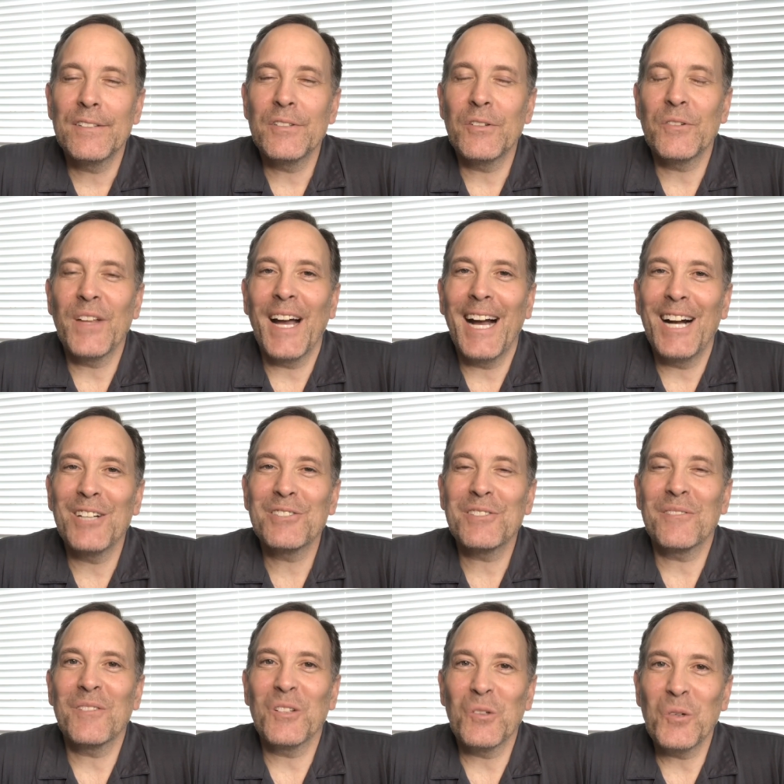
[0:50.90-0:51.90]
to the house
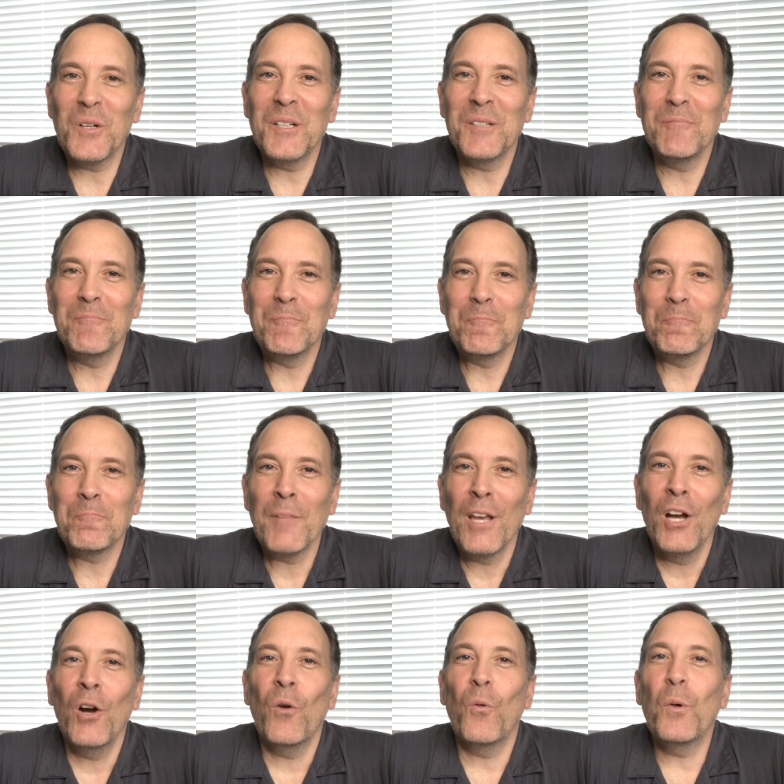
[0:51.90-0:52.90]
of the Lord.
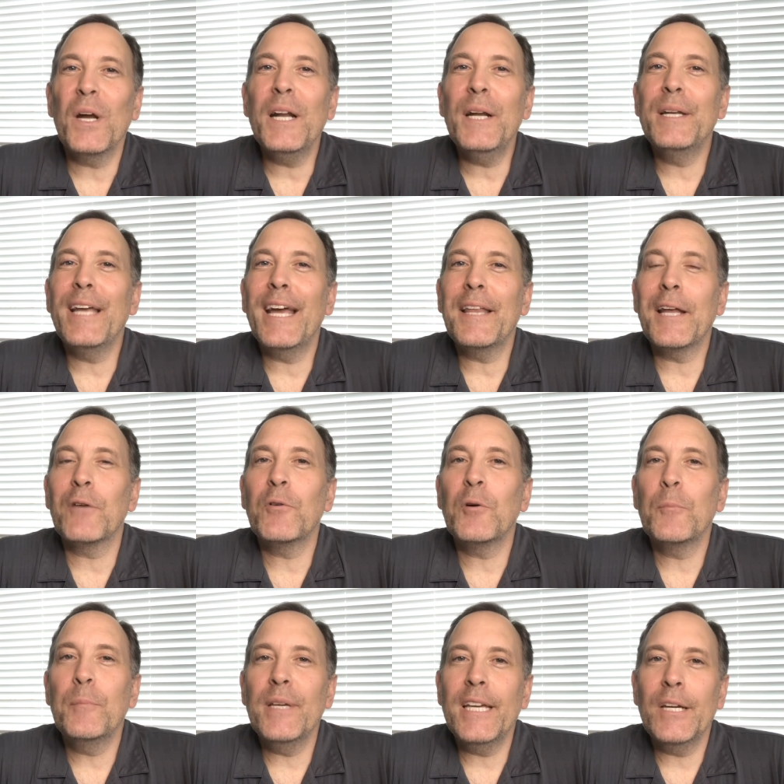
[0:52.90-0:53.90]
What a day that
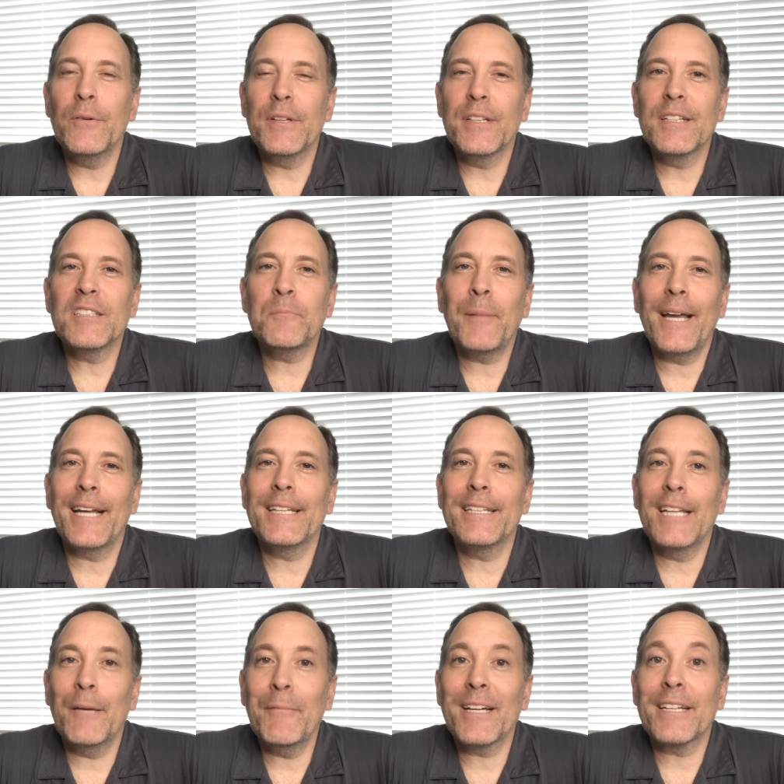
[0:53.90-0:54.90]
will be when this
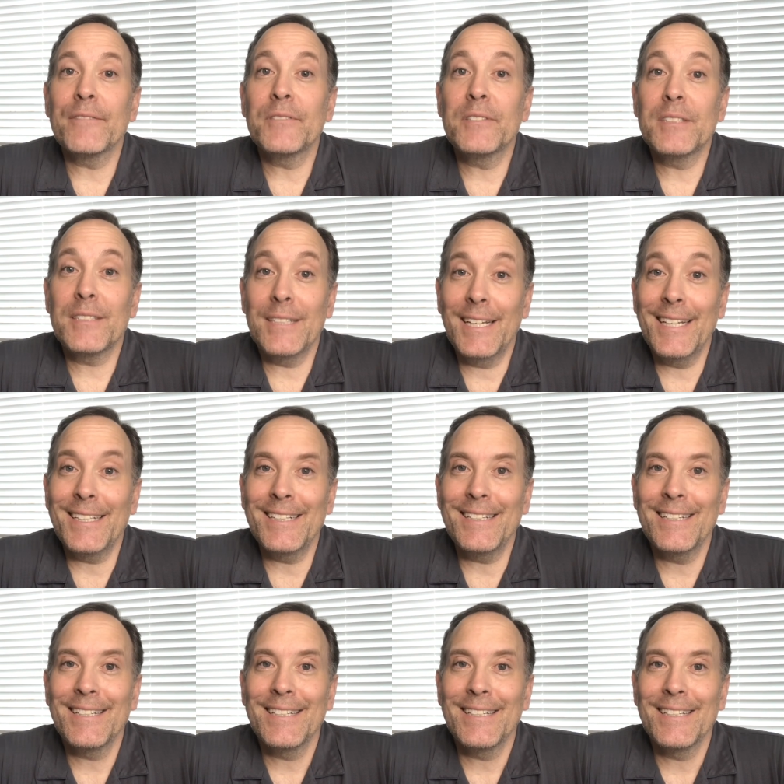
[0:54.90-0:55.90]
pandemic of sin
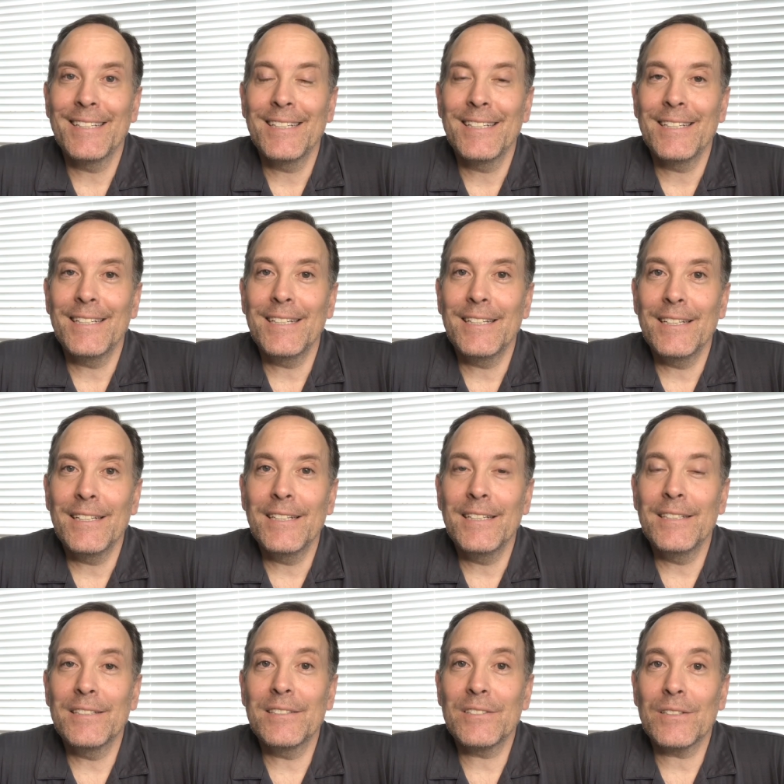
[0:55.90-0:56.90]

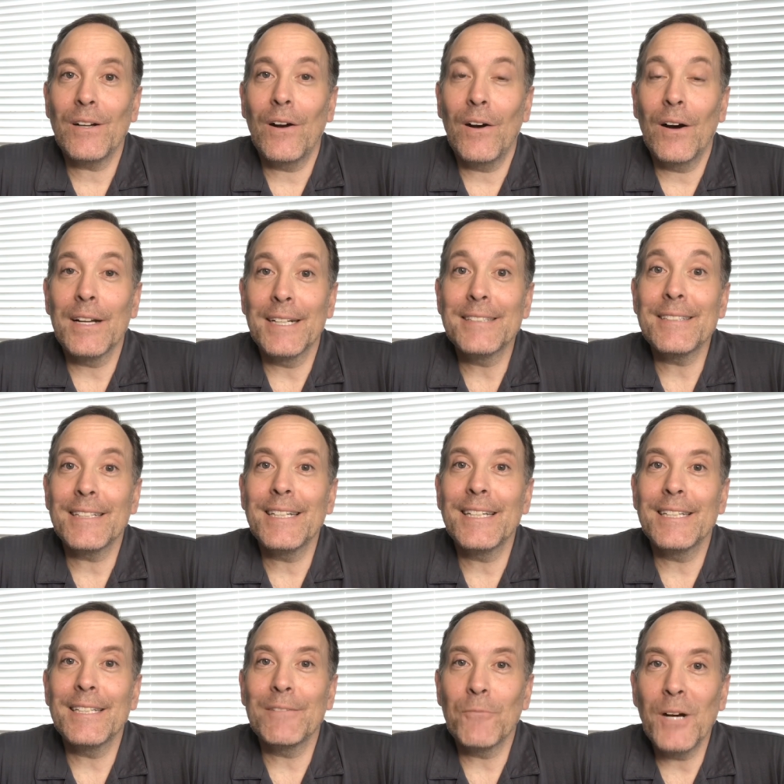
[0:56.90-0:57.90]
is on its
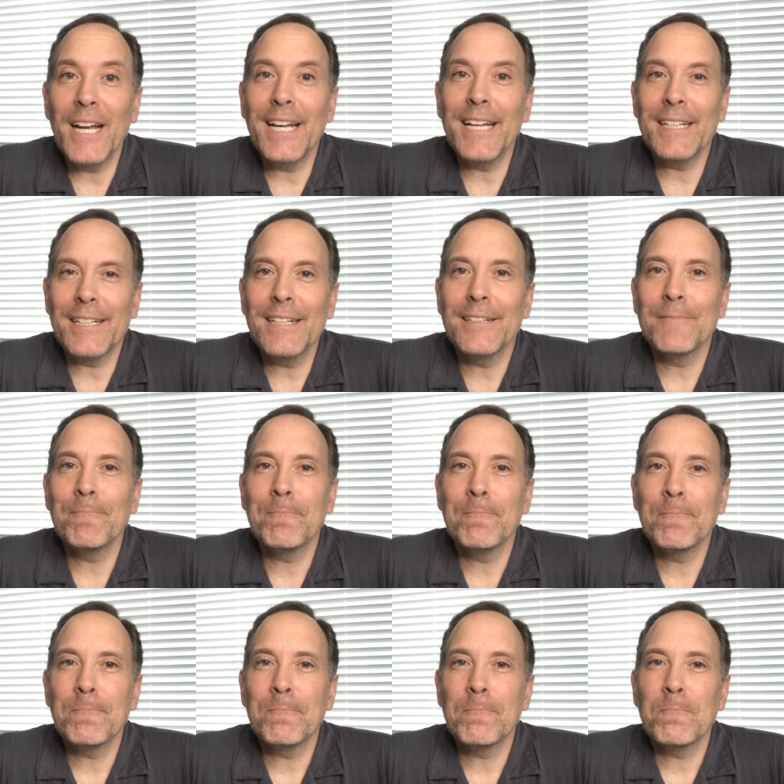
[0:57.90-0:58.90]
end way.
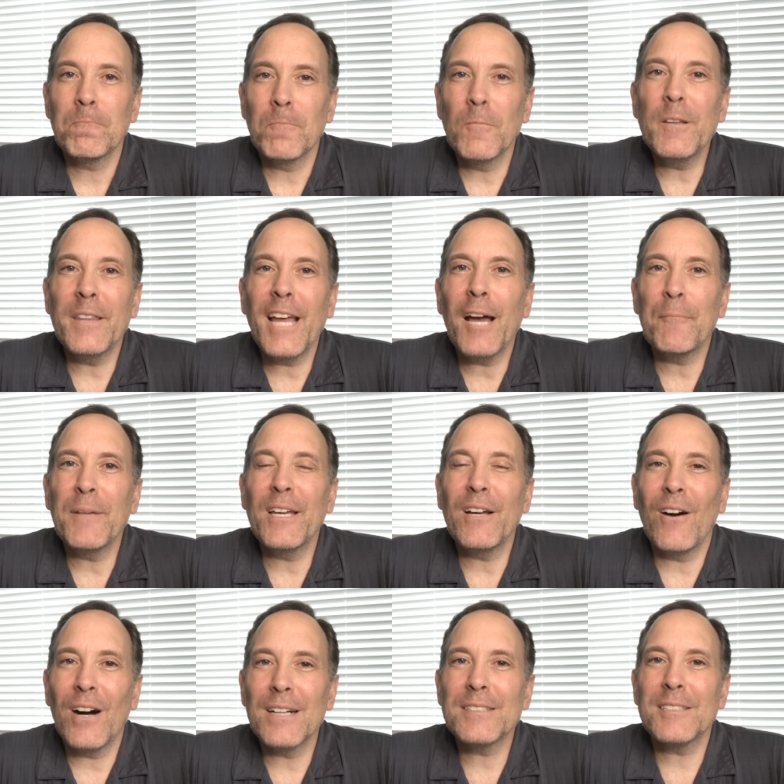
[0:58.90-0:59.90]
Wouldn't that be
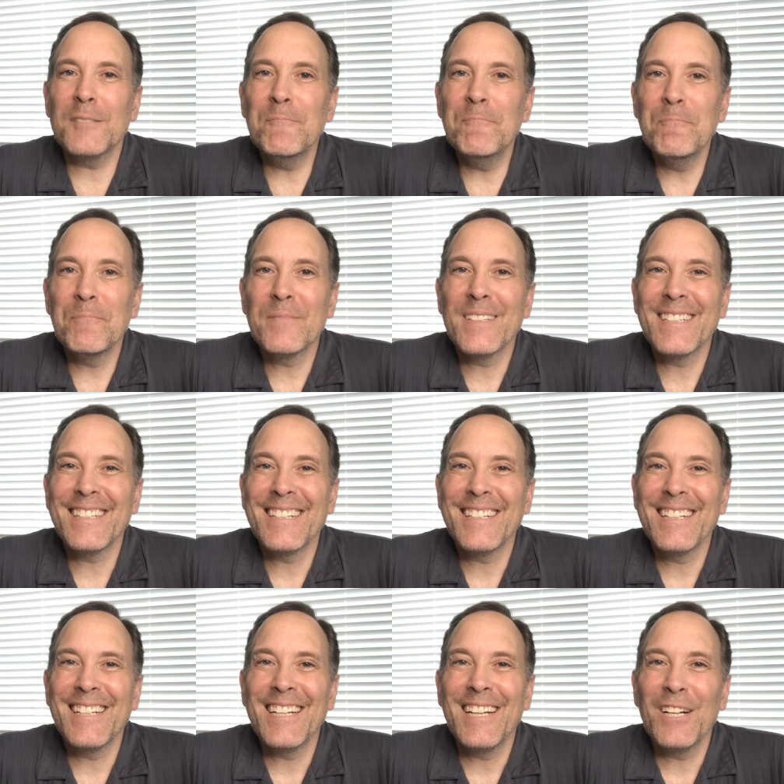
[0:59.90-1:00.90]
awesome?
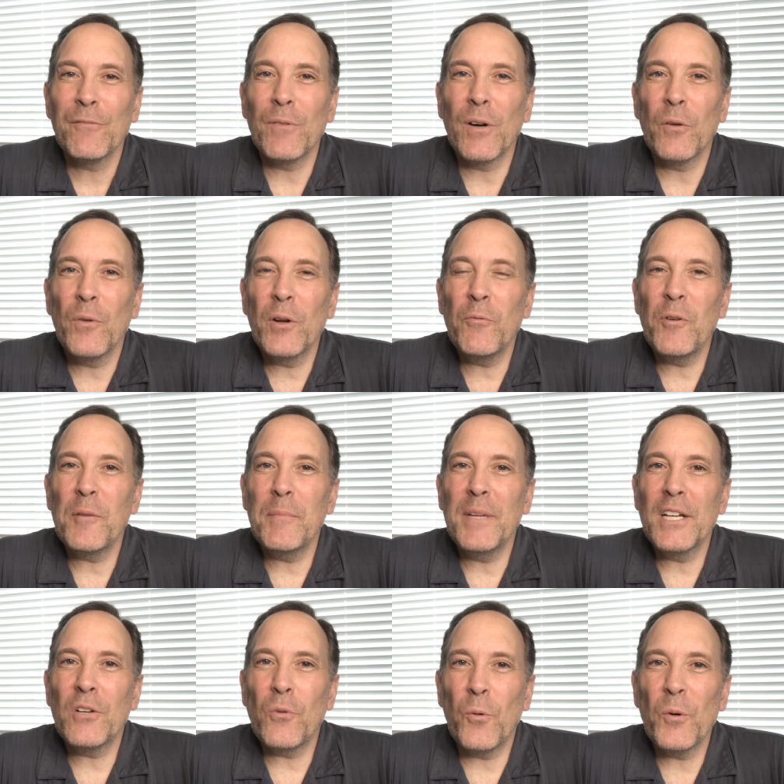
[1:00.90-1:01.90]
where we wouldn't
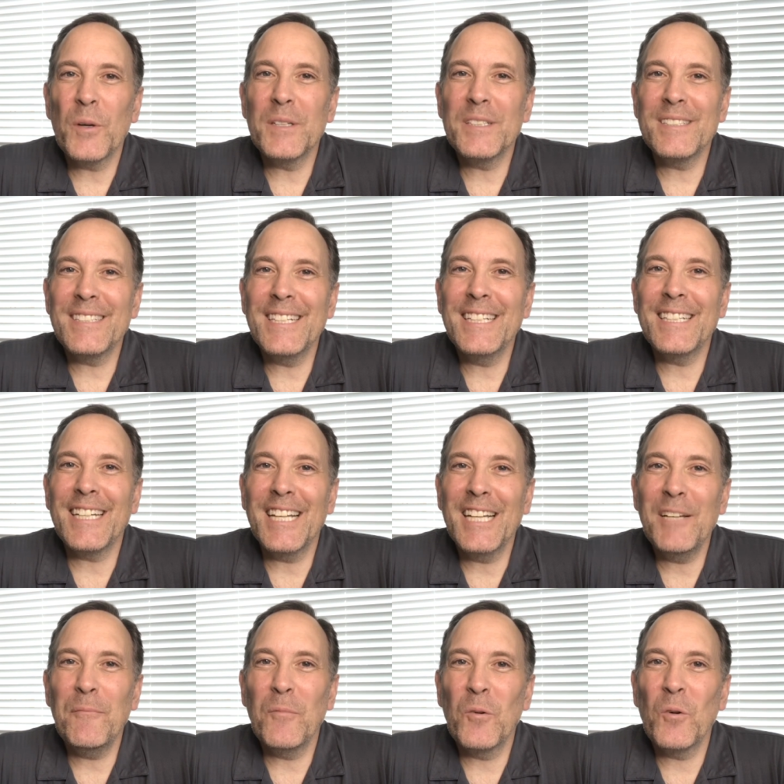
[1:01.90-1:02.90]
be quarantined
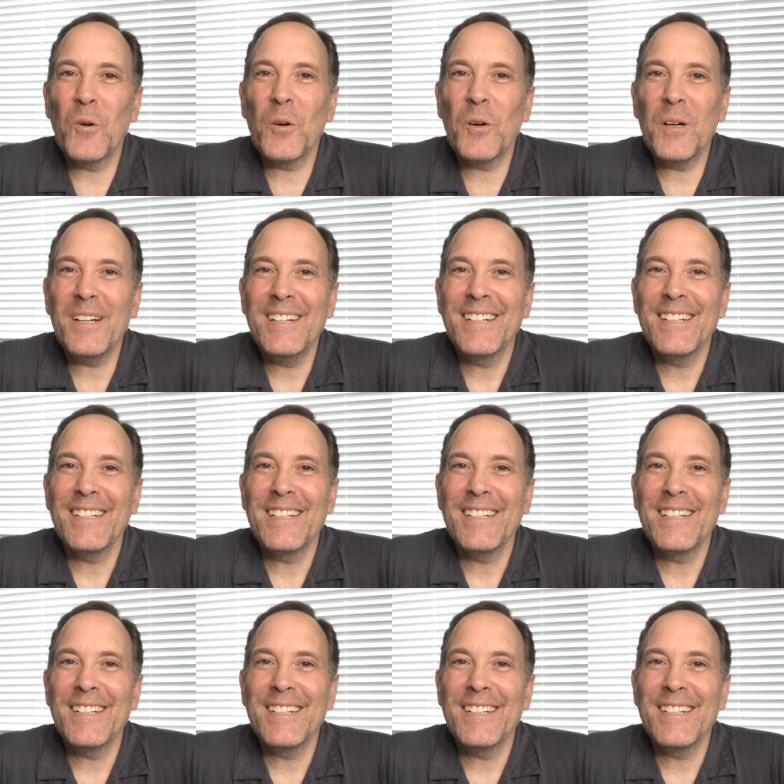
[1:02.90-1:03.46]
anymore